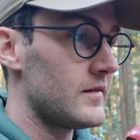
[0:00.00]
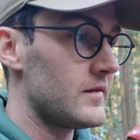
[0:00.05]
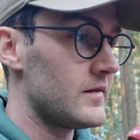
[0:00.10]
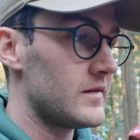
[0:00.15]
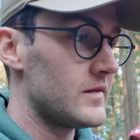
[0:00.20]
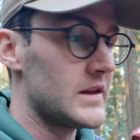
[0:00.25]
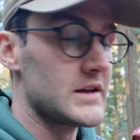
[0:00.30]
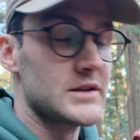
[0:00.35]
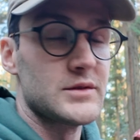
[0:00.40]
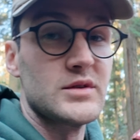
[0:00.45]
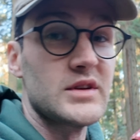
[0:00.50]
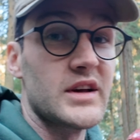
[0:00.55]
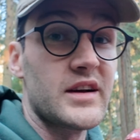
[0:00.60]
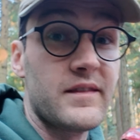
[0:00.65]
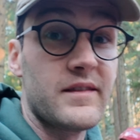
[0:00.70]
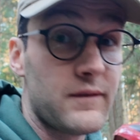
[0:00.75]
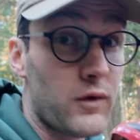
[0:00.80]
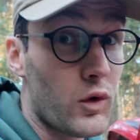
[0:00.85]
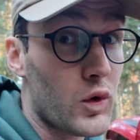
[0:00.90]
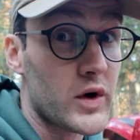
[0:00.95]
this was like
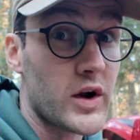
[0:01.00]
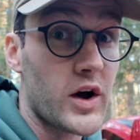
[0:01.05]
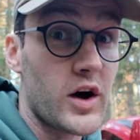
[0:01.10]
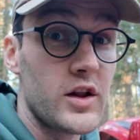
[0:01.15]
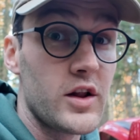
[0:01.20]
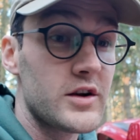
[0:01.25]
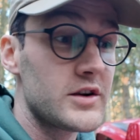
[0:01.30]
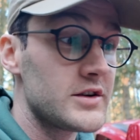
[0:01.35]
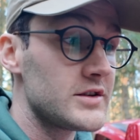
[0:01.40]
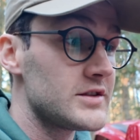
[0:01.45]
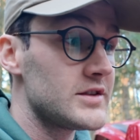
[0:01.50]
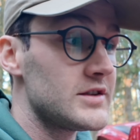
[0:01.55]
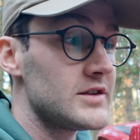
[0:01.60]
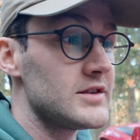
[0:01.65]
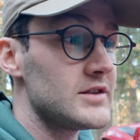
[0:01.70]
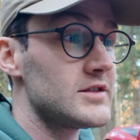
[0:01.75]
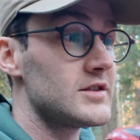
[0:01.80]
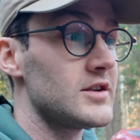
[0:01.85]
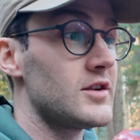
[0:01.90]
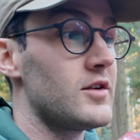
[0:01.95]
$4.
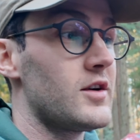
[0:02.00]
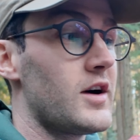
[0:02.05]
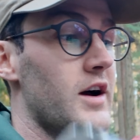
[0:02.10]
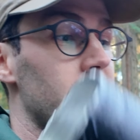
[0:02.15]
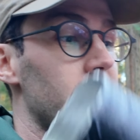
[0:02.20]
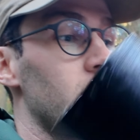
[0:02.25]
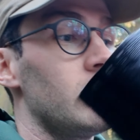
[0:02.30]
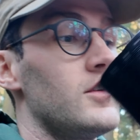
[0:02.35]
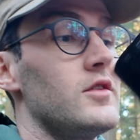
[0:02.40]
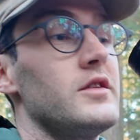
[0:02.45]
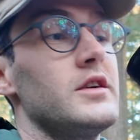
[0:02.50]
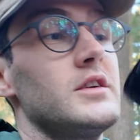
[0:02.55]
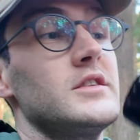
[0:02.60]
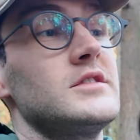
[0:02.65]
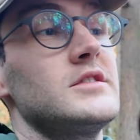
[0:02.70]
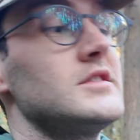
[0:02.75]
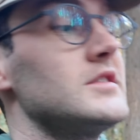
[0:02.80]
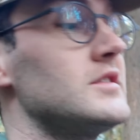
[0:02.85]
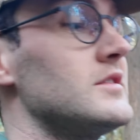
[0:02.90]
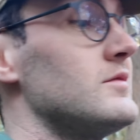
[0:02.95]
So I know
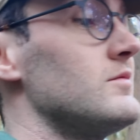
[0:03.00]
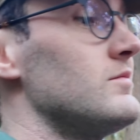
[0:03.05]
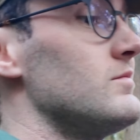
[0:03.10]
there's